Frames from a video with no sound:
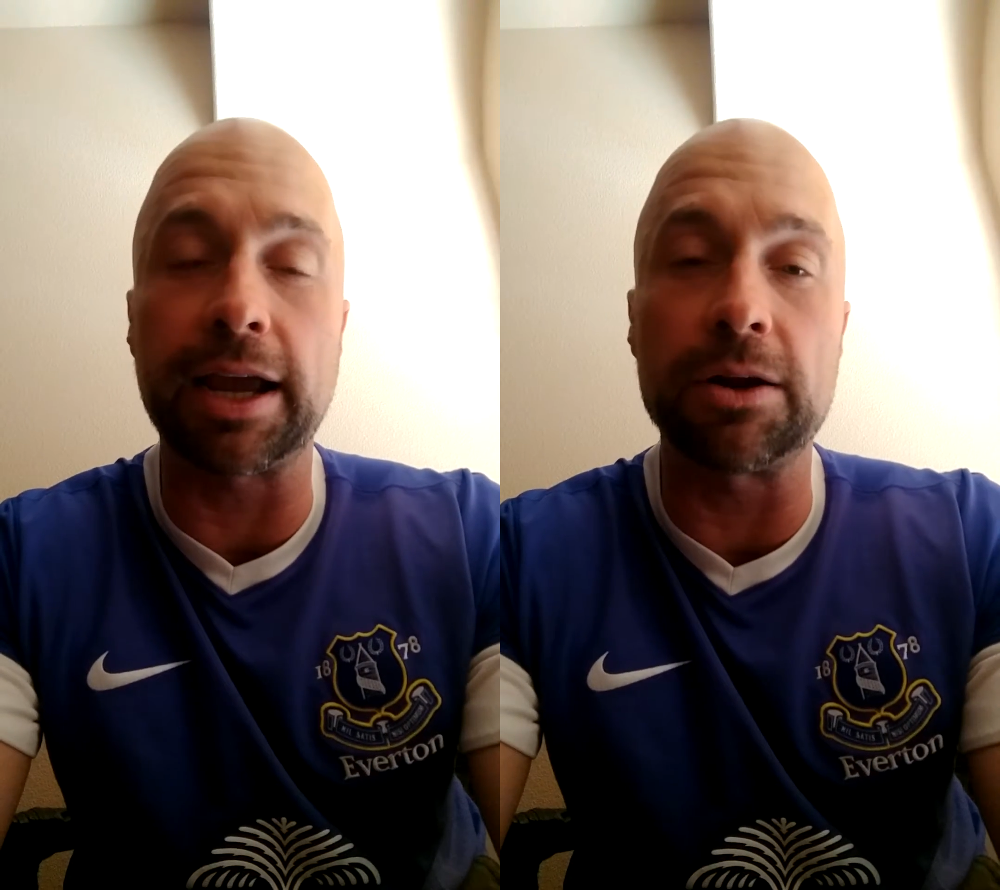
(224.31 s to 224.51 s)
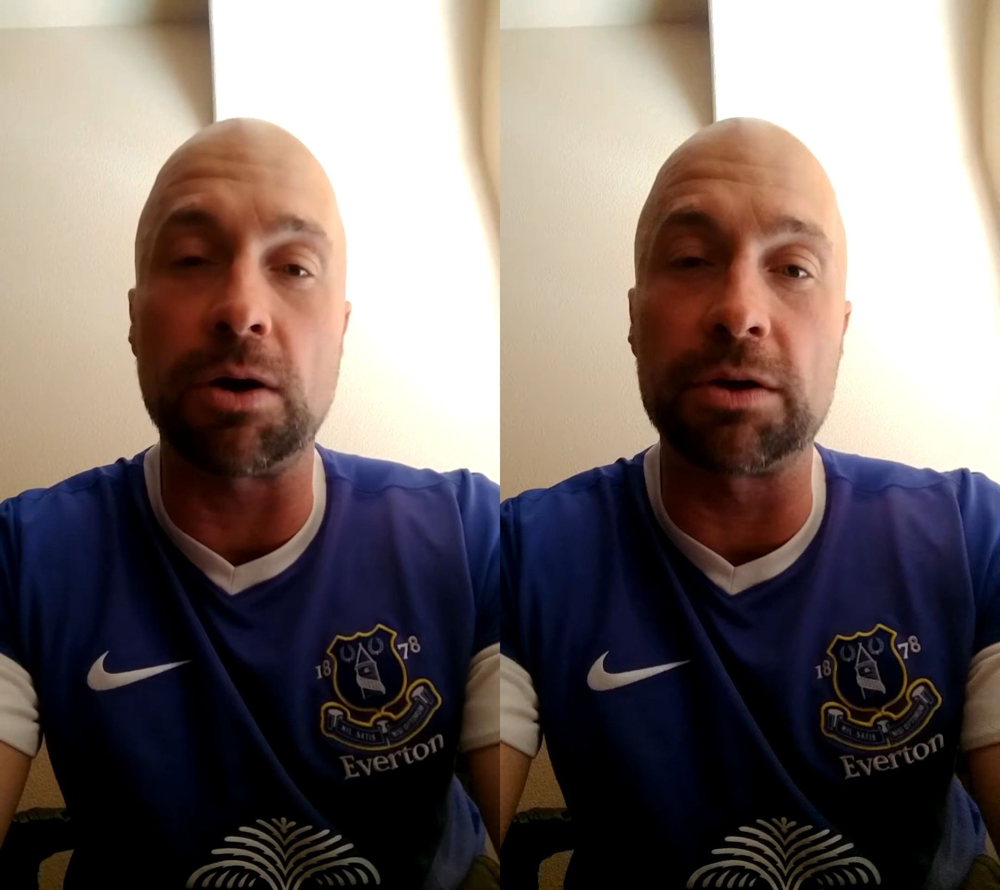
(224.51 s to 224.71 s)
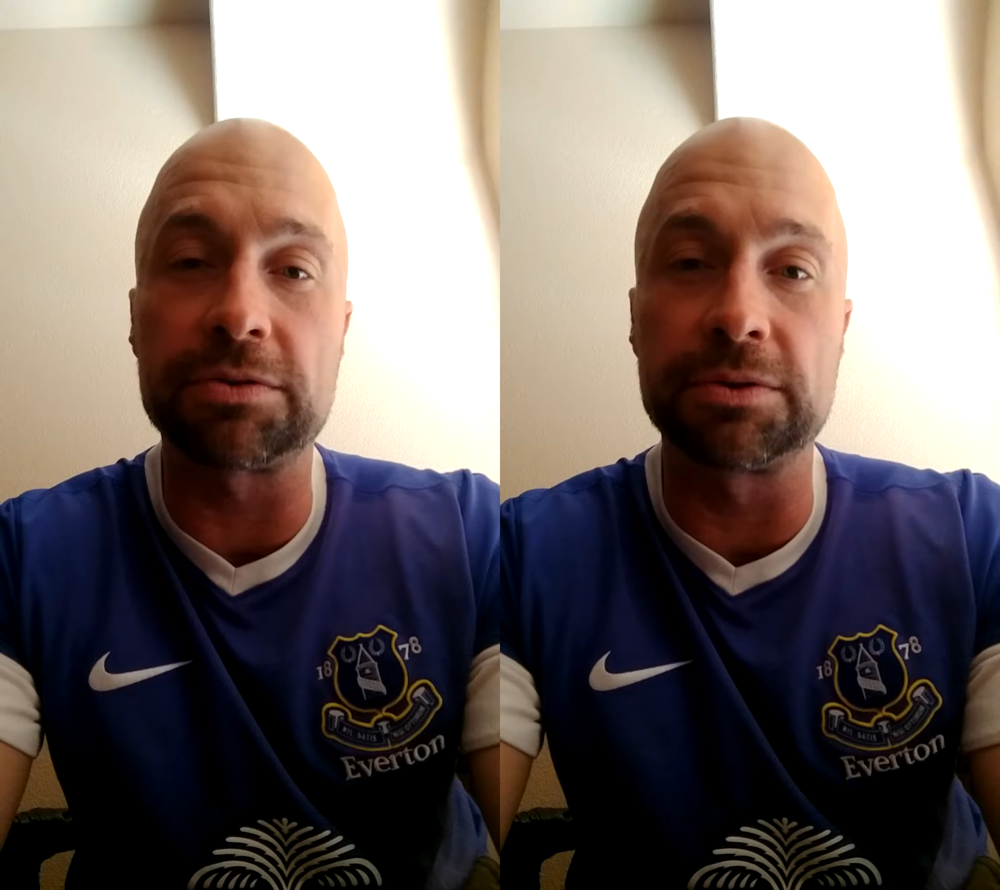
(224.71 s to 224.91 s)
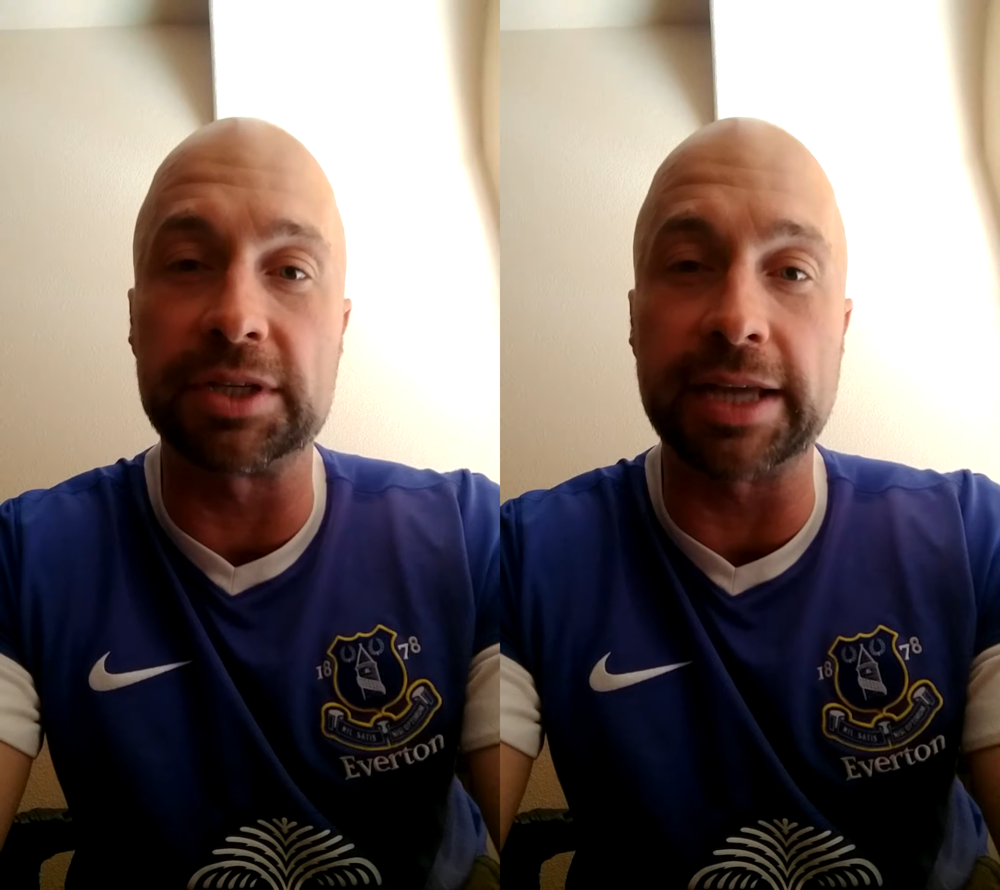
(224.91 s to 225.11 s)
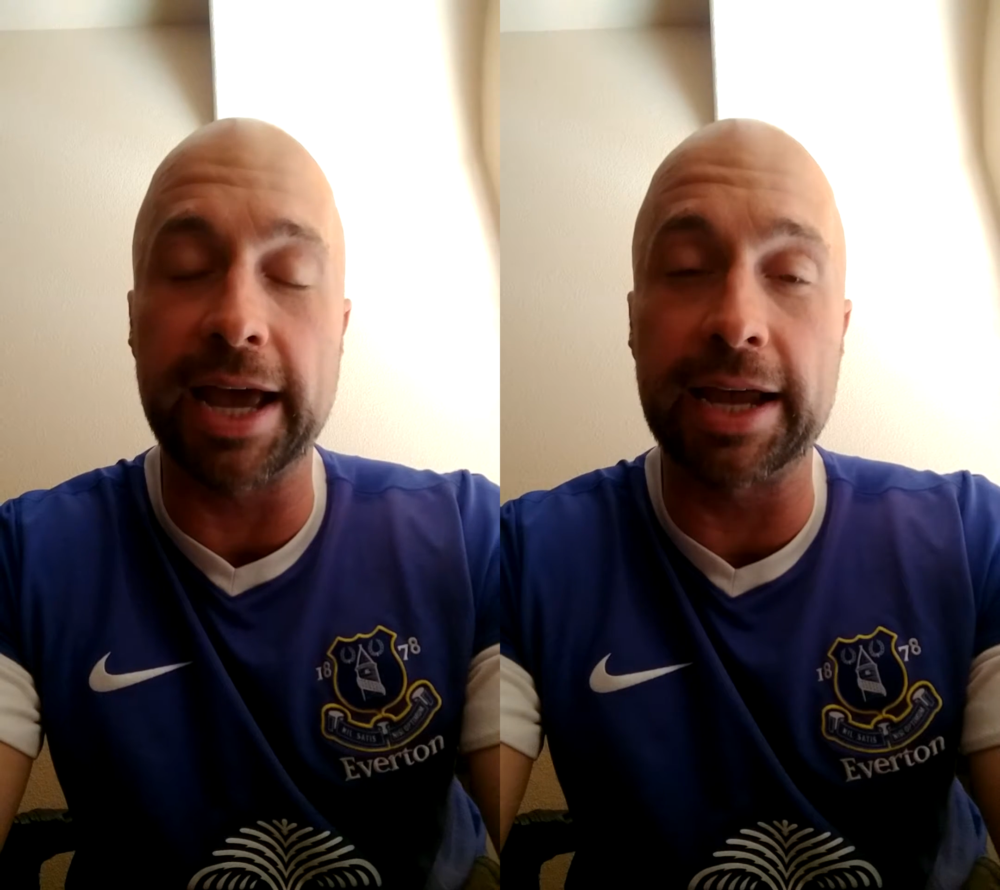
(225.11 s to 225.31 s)
and all through
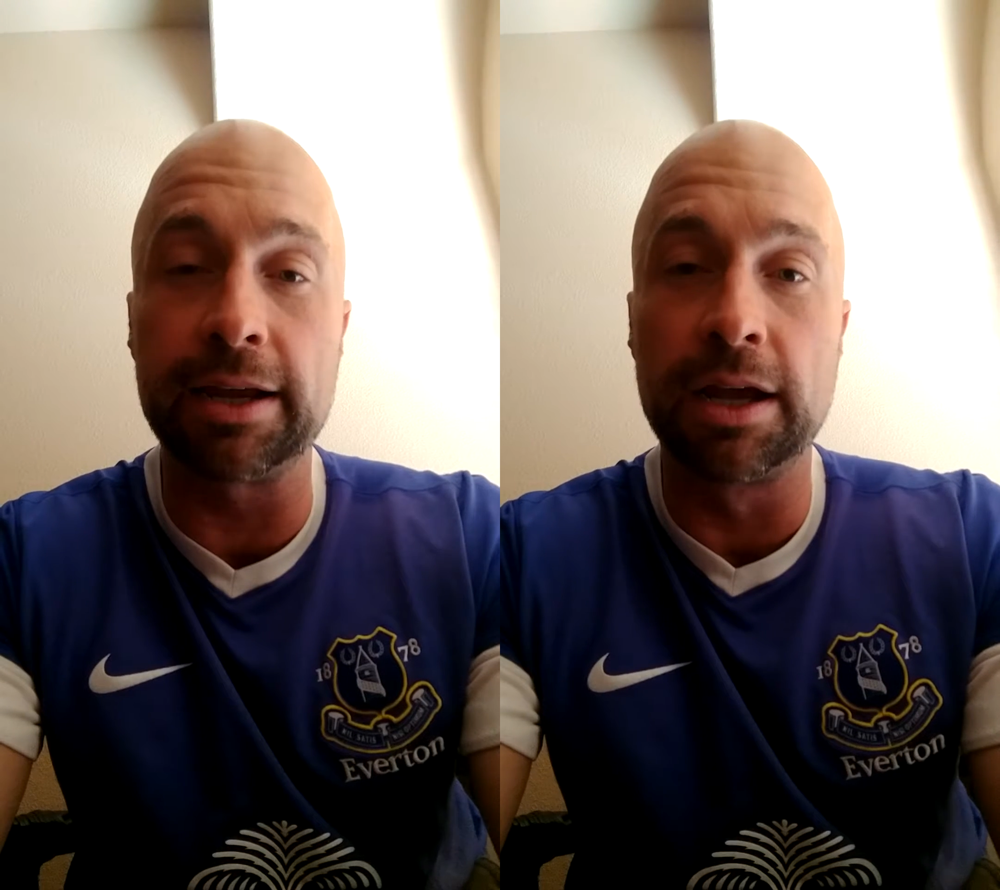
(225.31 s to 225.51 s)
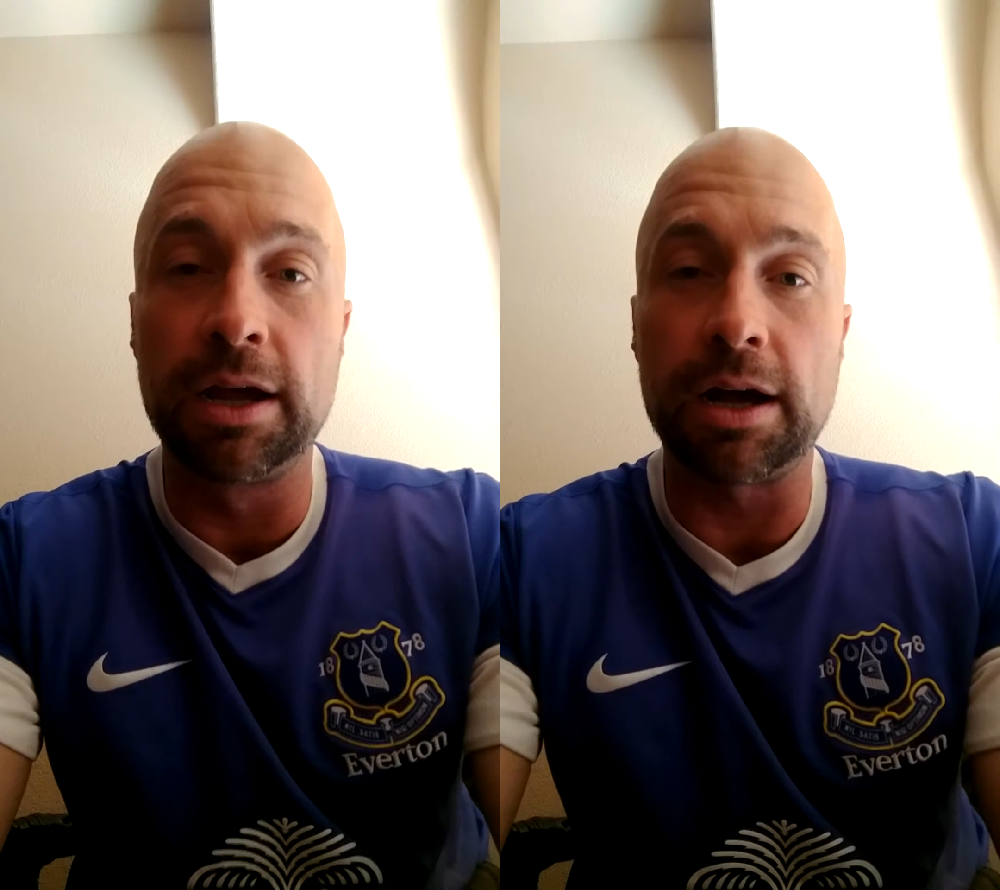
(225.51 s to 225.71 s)
the day,